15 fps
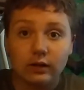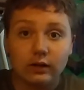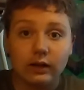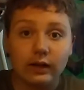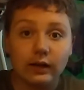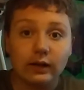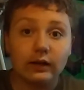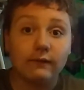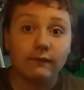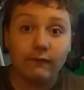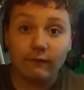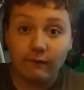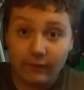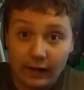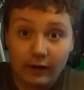like
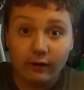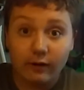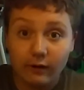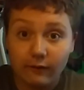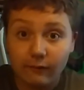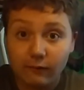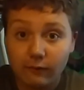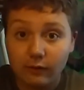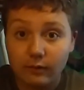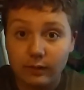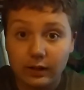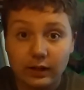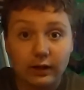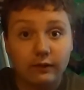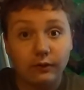very
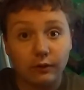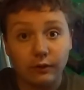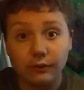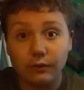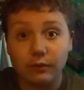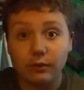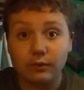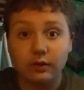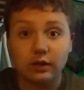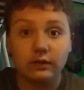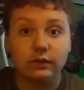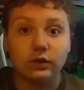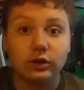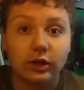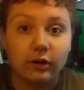informative or informative
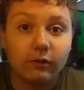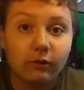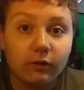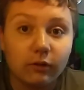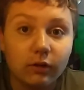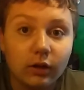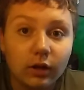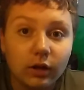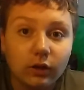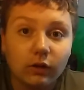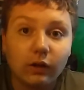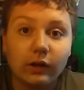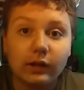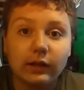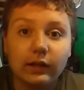in general,
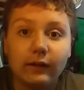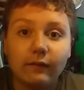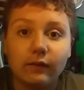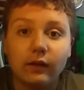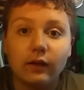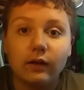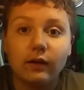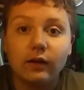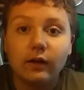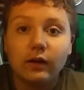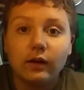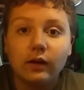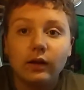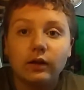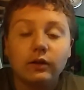you can leave
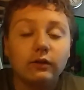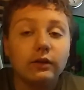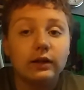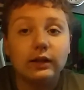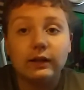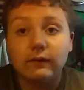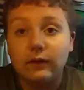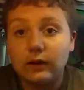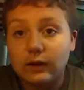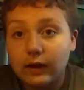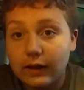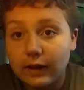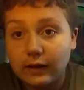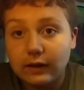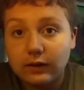a
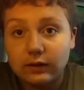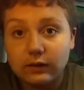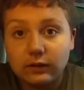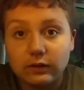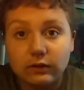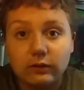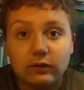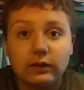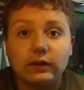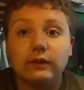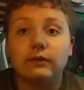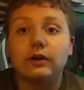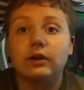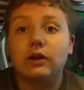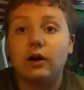like, you can
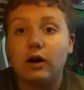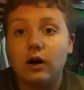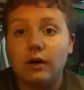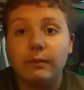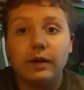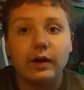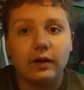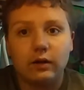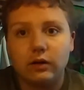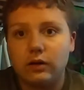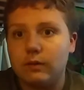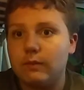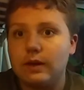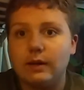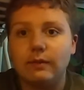leave a comment
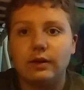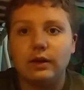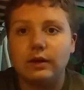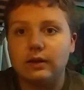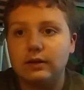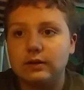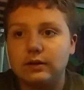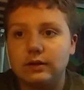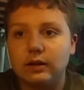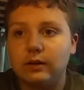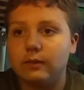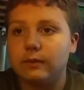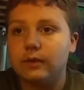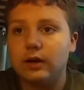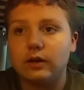on maybe
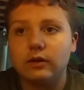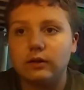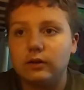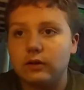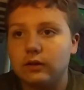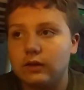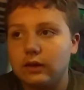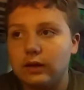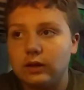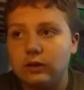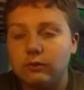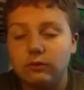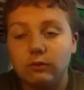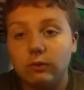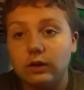some other thing
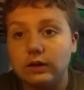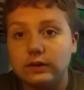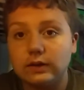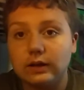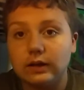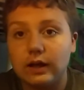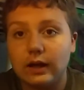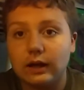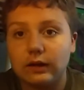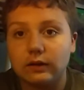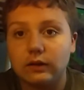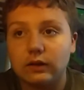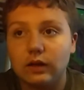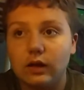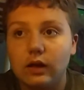you would want to see
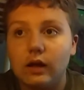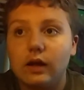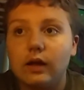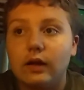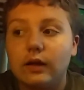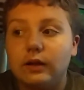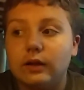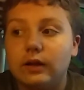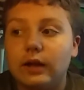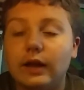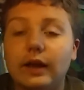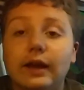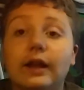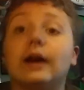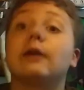next.
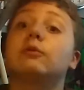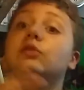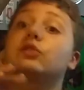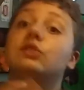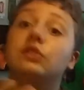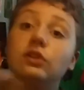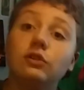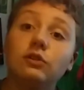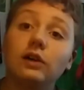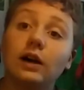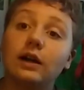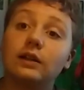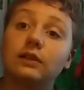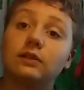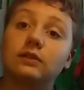And I will see you
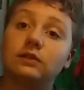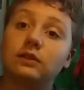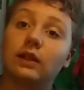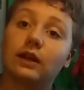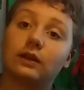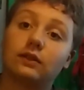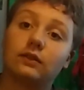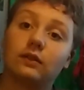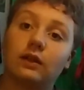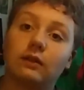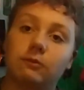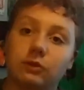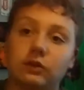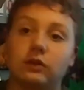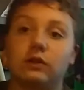guys next
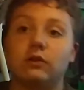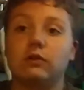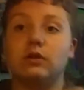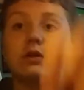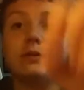episode.